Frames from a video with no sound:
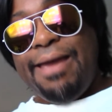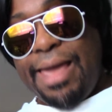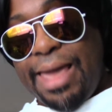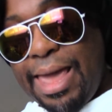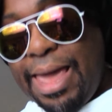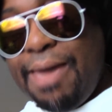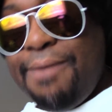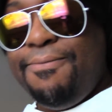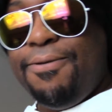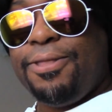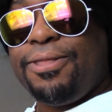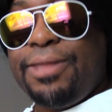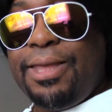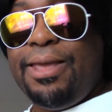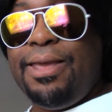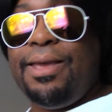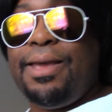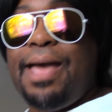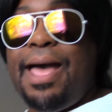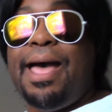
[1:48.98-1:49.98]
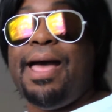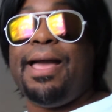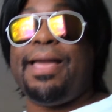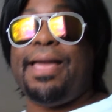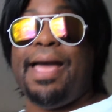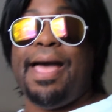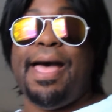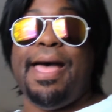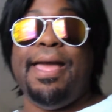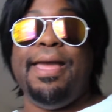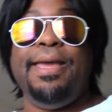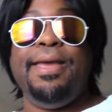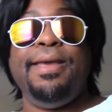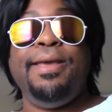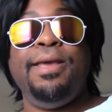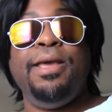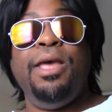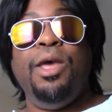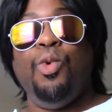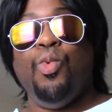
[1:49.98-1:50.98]
of everything I got.
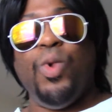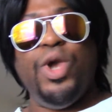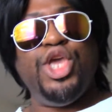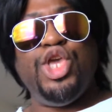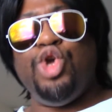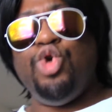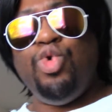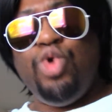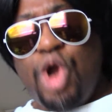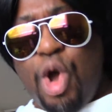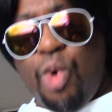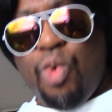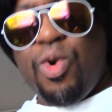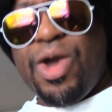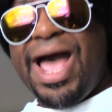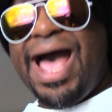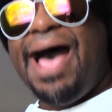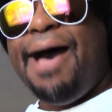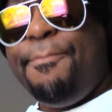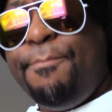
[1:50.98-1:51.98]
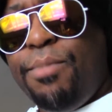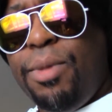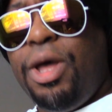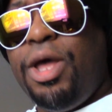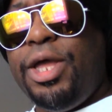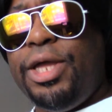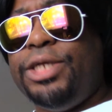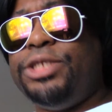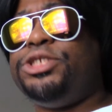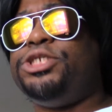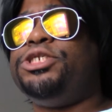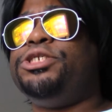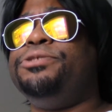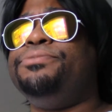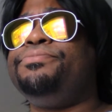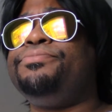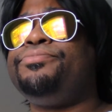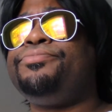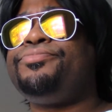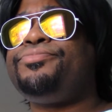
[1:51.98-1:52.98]
When you don't got much,
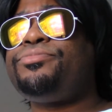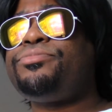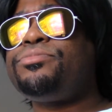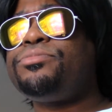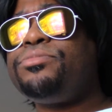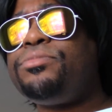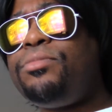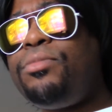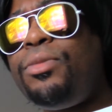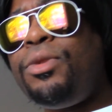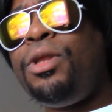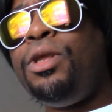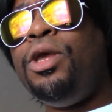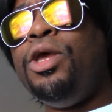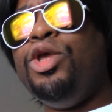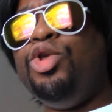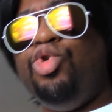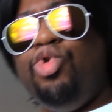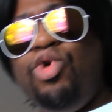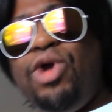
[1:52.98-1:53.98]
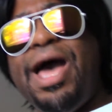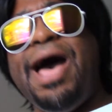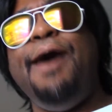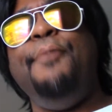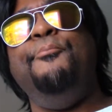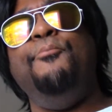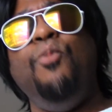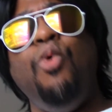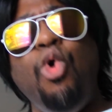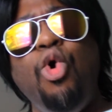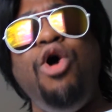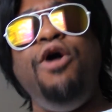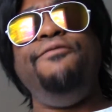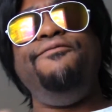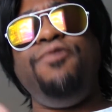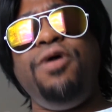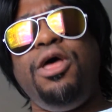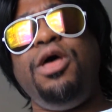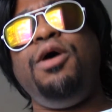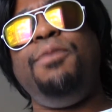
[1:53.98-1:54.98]
you got more of
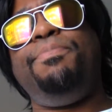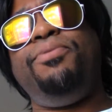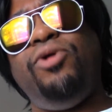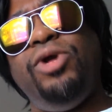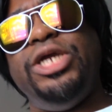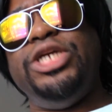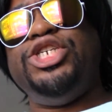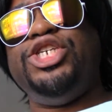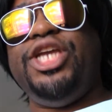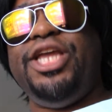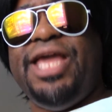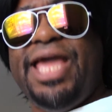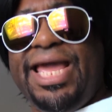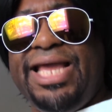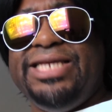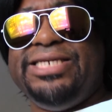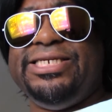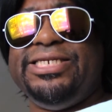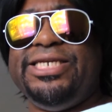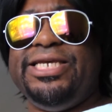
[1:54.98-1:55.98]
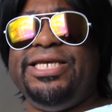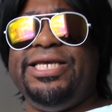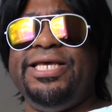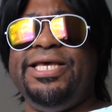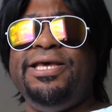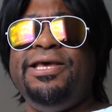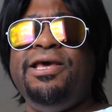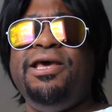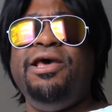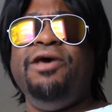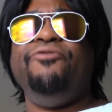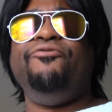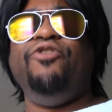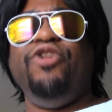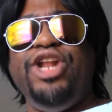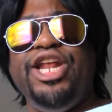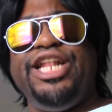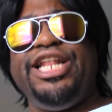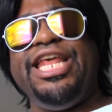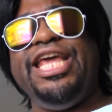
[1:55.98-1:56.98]
an appreciation for
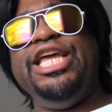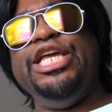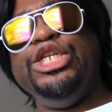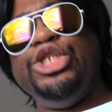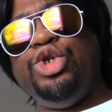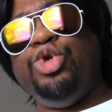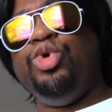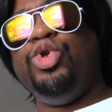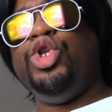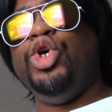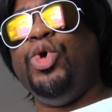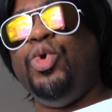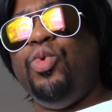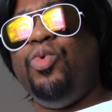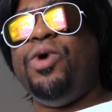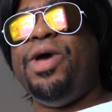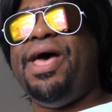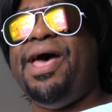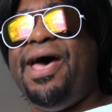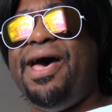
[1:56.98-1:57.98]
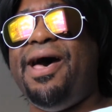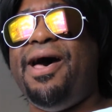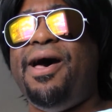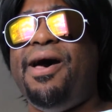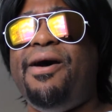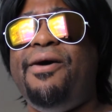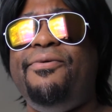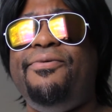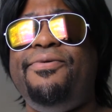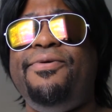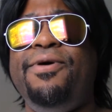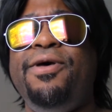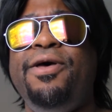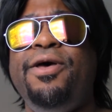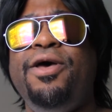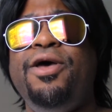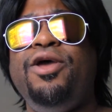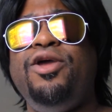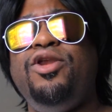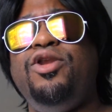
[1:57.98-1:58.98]
the things you do have.
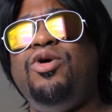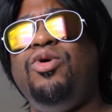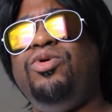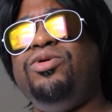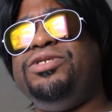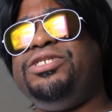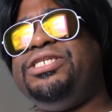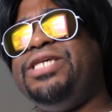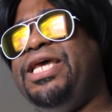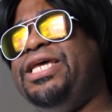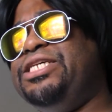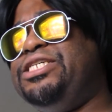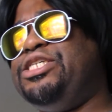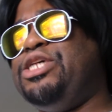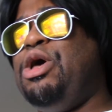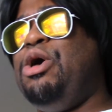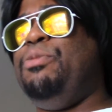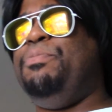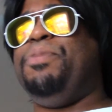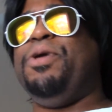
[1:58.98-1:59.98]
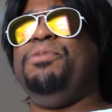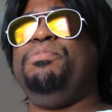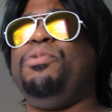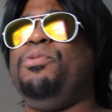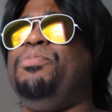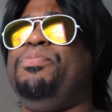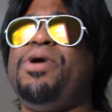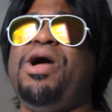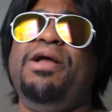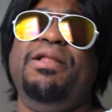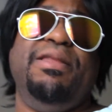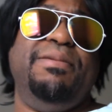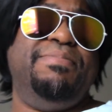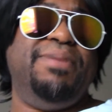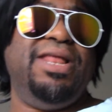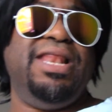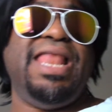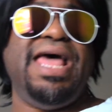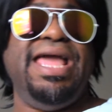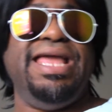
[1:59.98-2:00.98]
You know what I'm saying? Some people probably
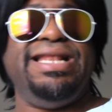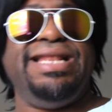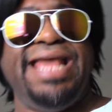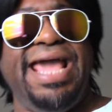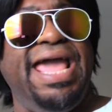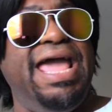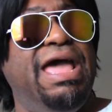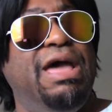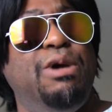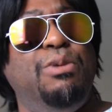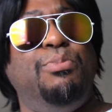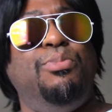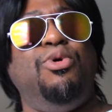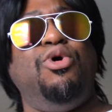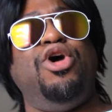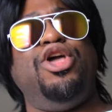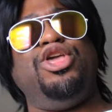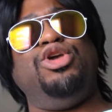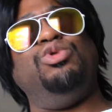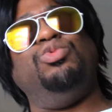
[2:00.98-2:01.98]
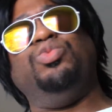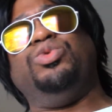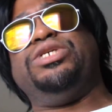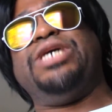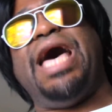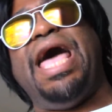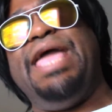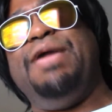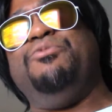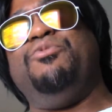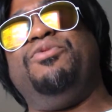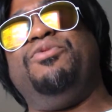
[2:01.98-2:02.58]
be like, damn, boy, you tight